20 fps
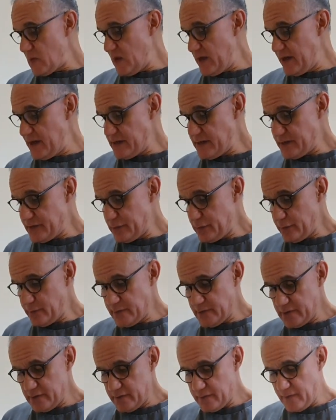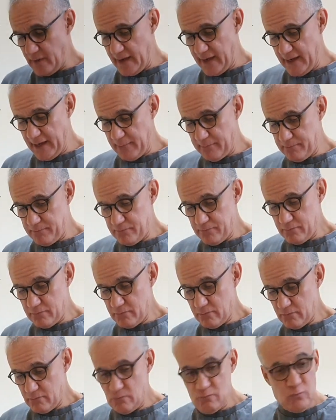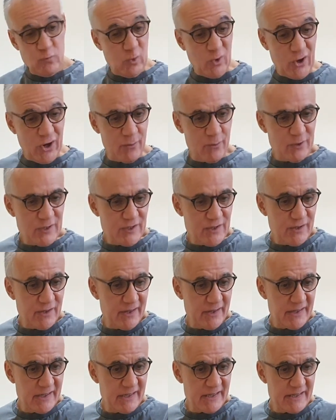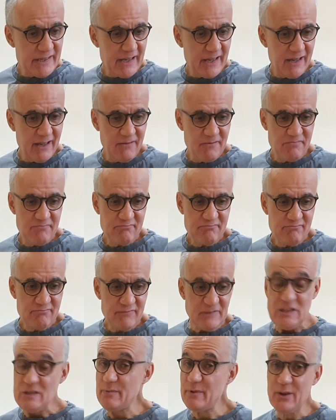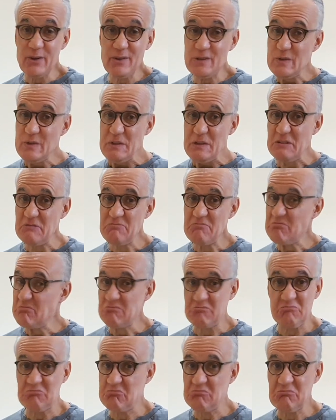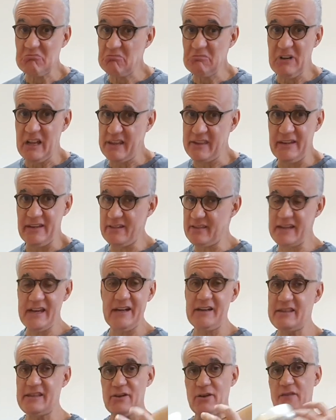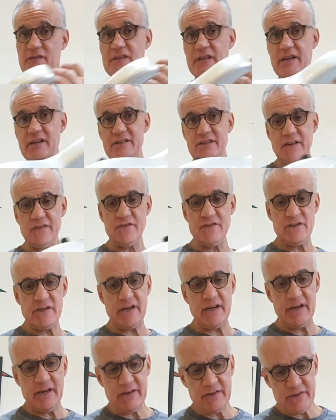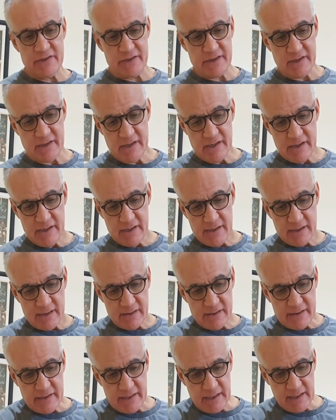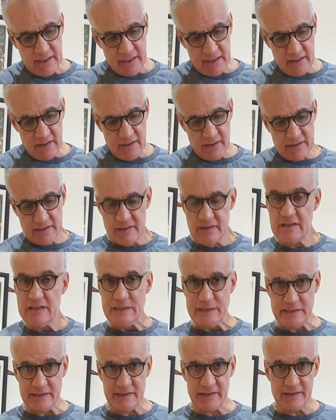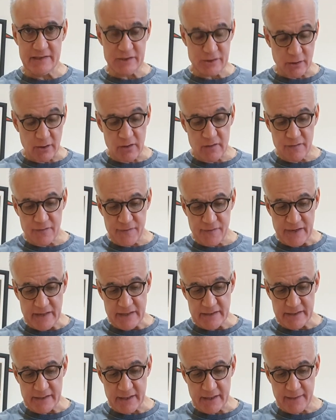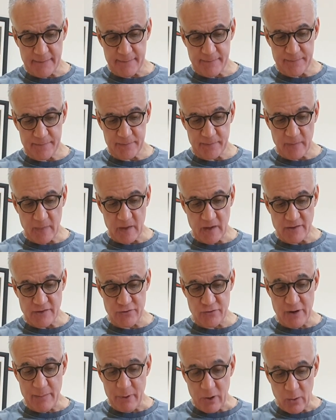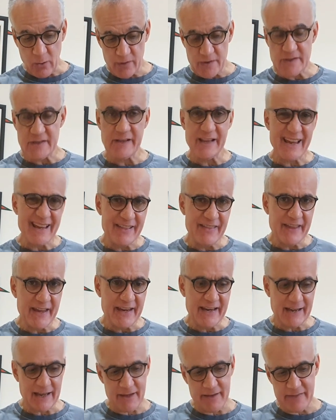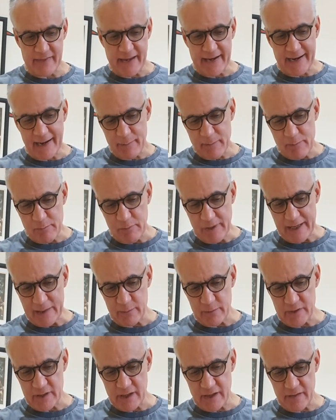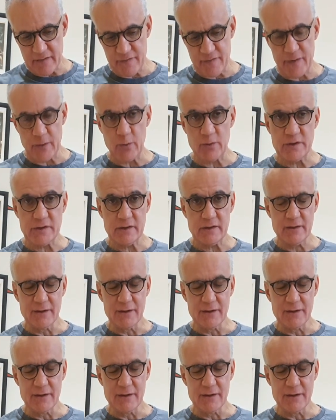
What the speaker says: in terms of what I would do to this guitar, to be honest with you, nothing. The only thing I've done is I've changed the stock Fender strap holders, and they come in black with a felt